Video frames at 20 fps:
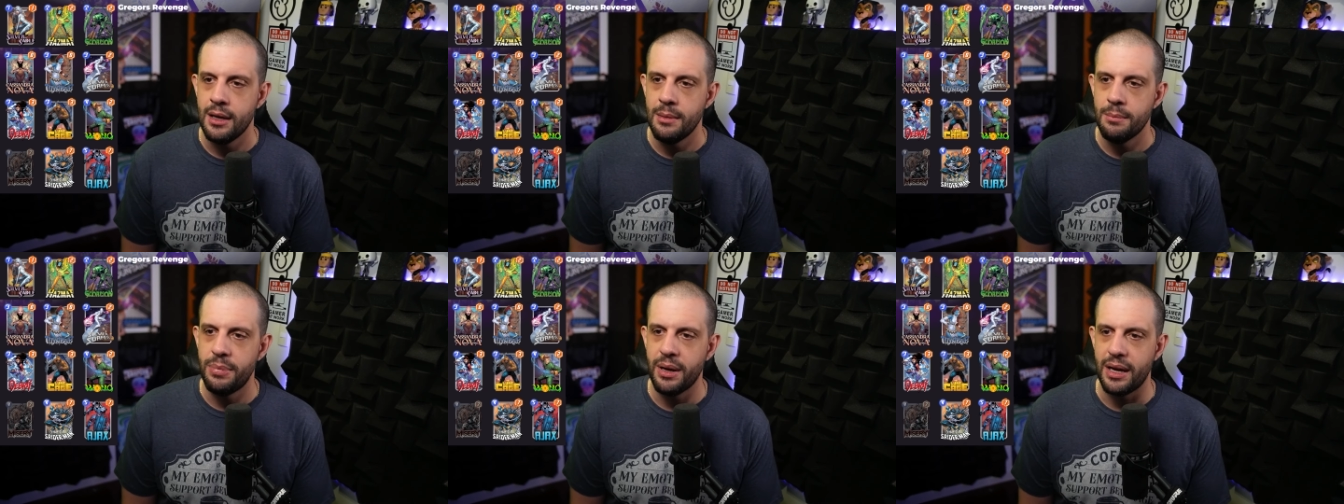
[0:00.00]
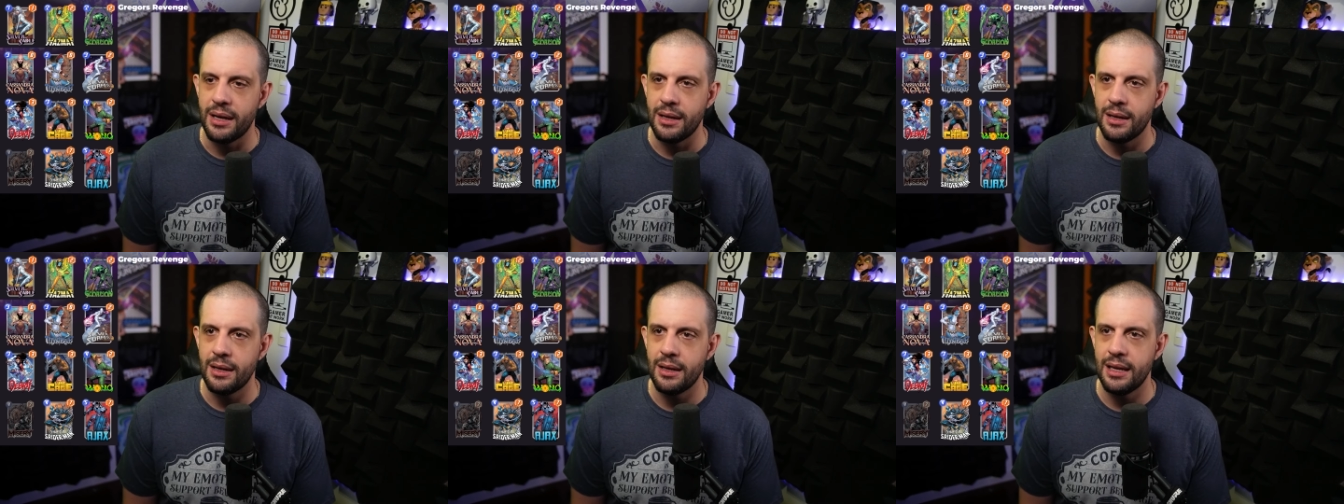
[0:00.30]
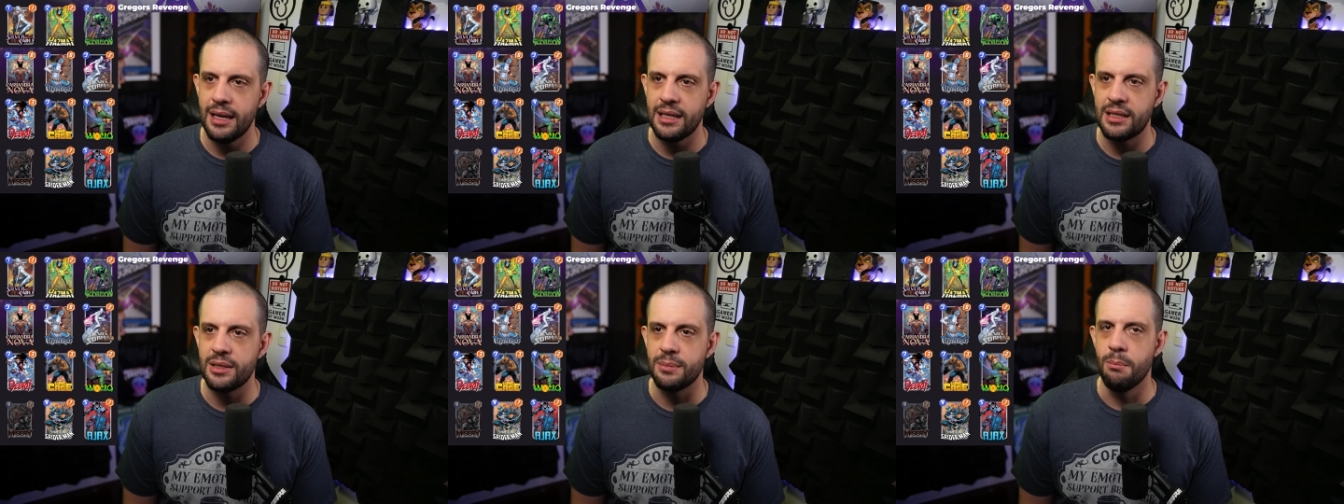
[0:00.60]
But
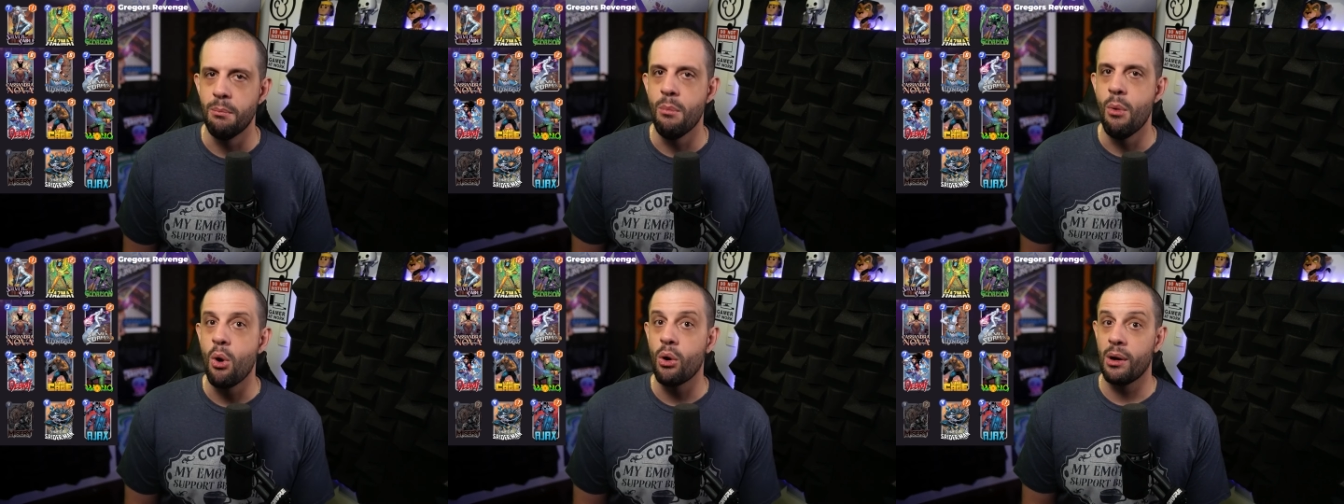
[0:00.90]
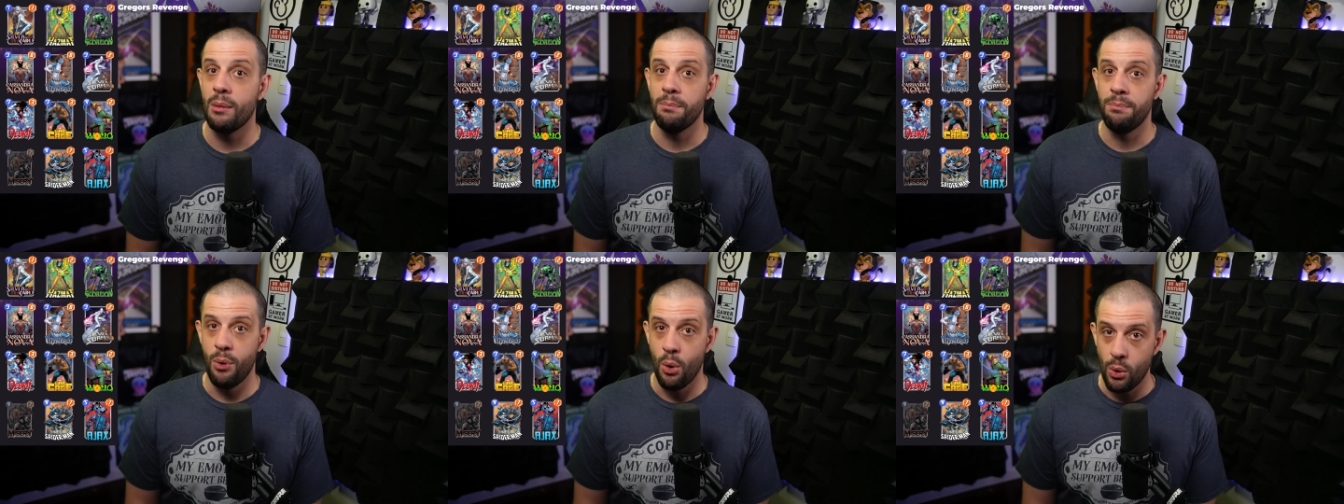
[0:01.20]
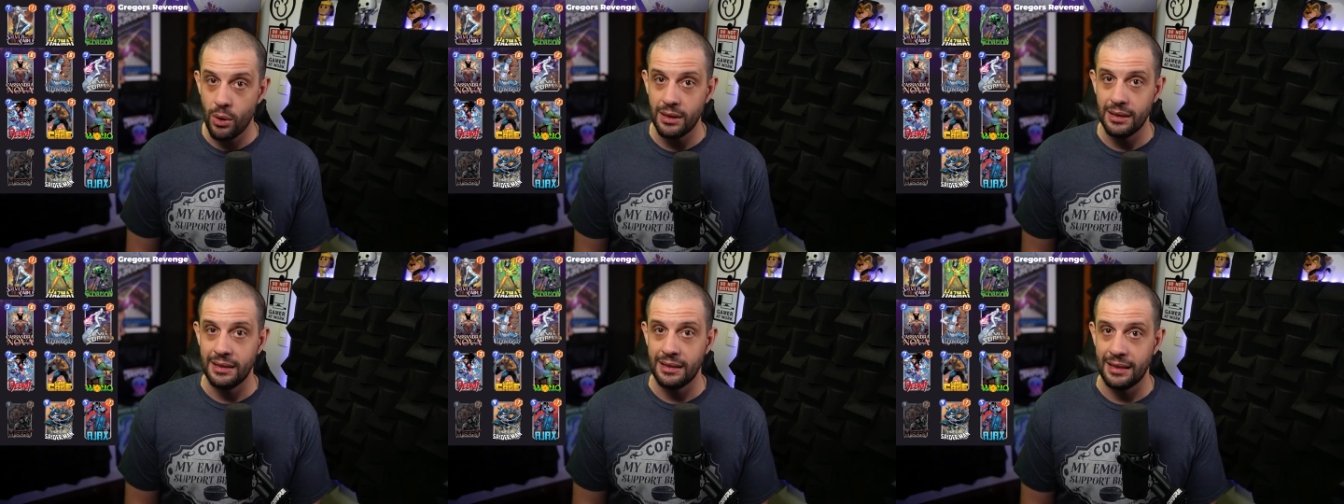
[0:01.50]
it's more
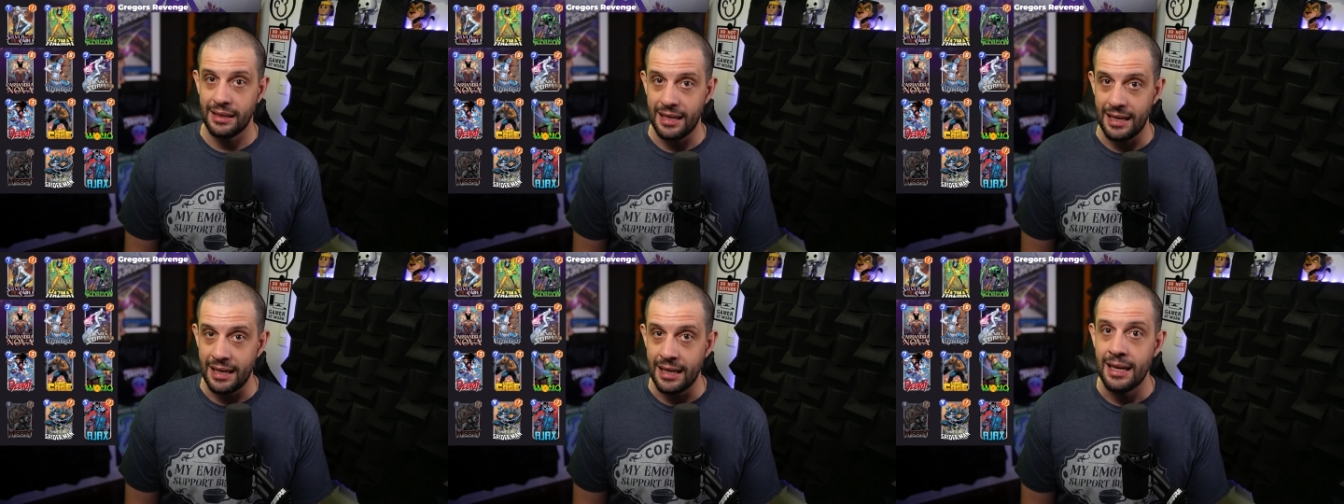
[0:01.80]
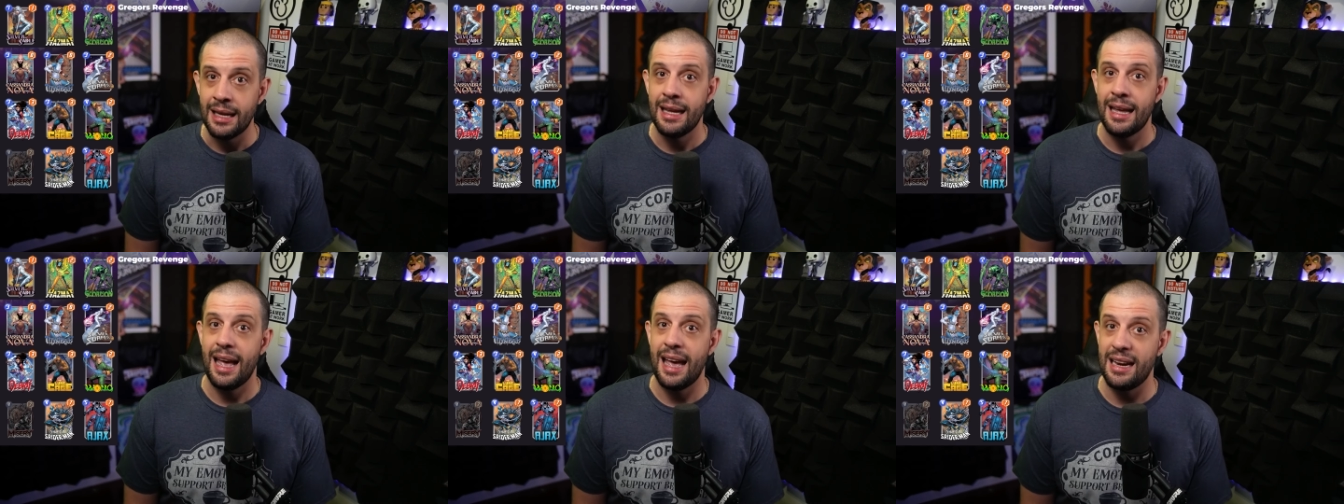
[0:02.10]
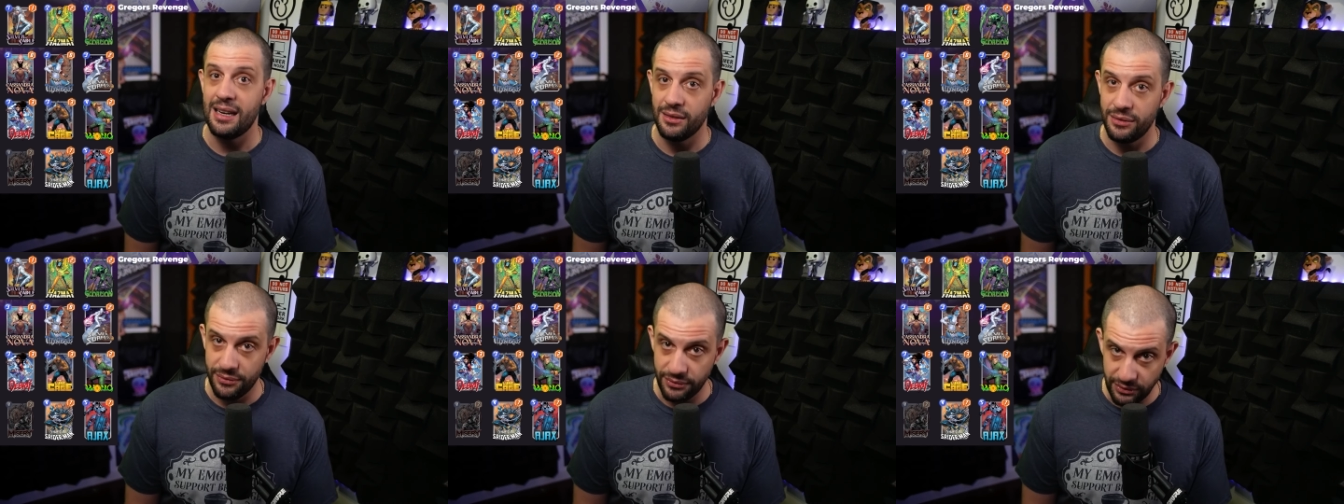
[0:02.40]
importantly
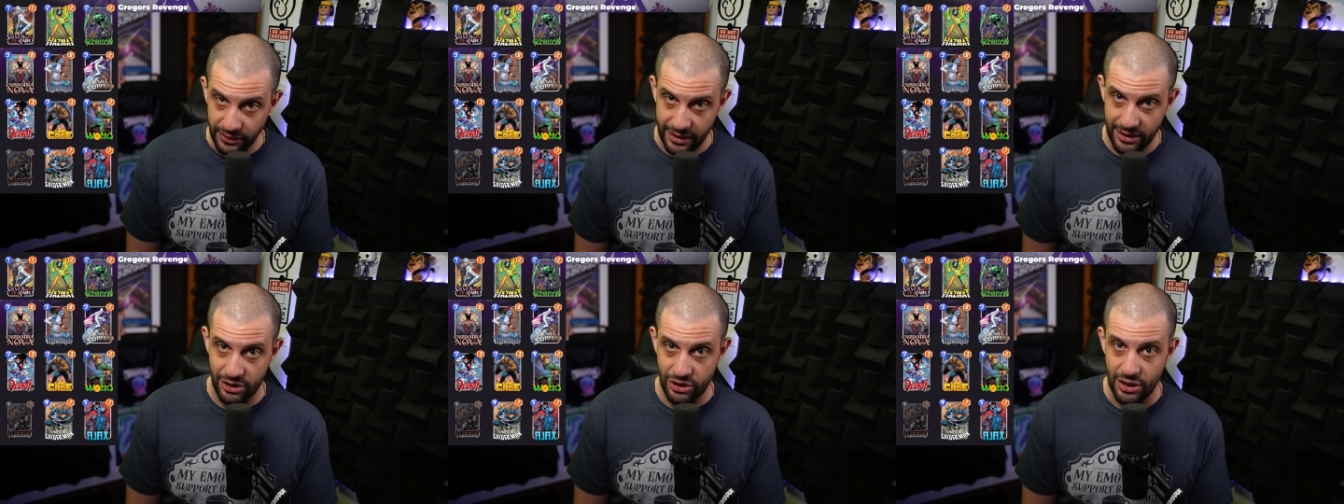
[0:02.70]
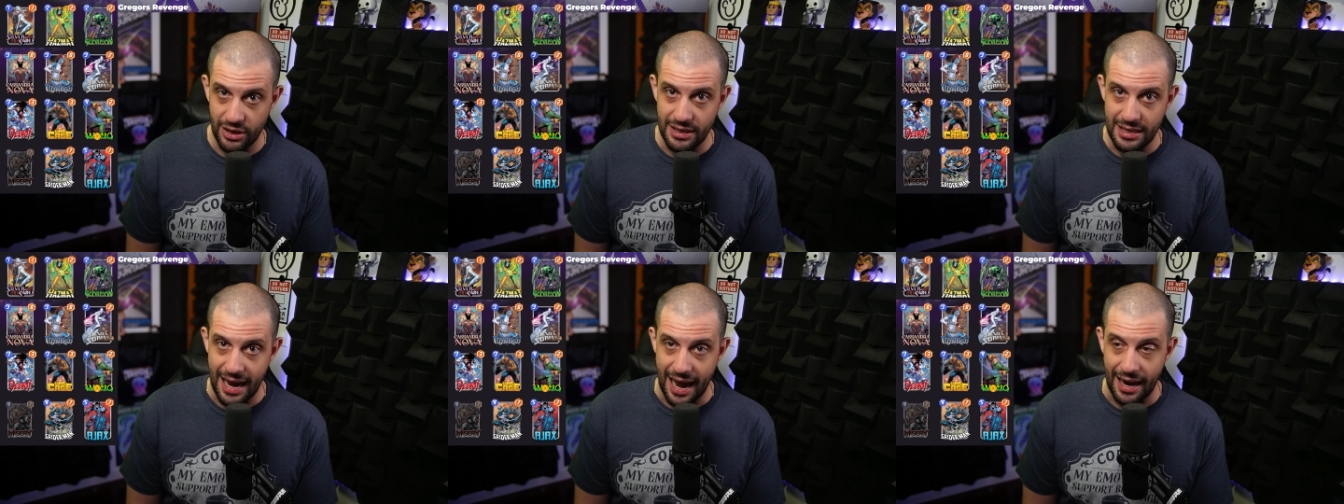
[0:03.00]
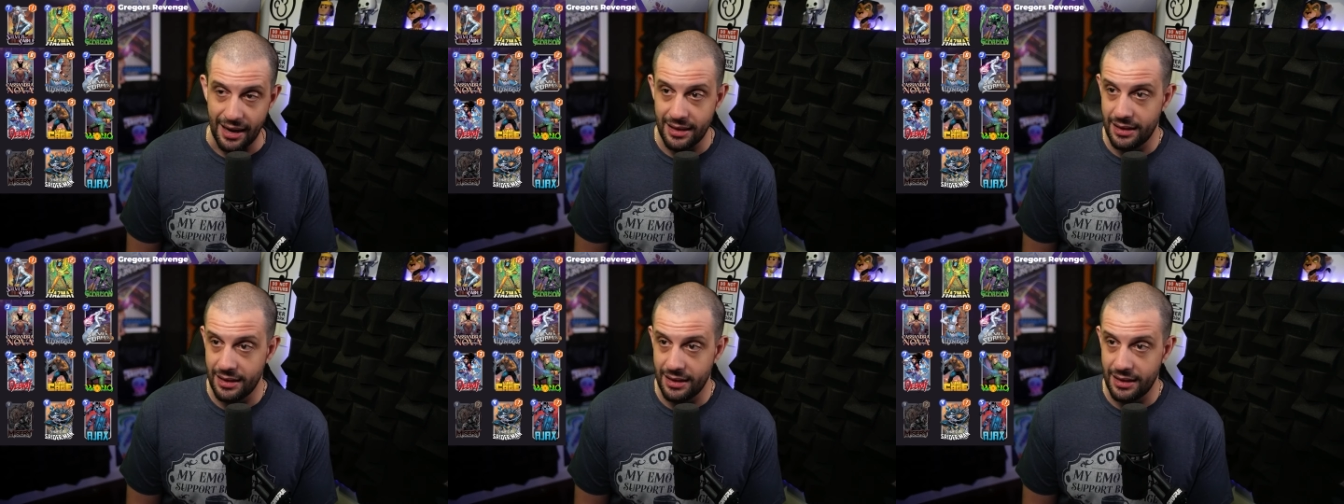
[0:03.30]
an Affliction deck.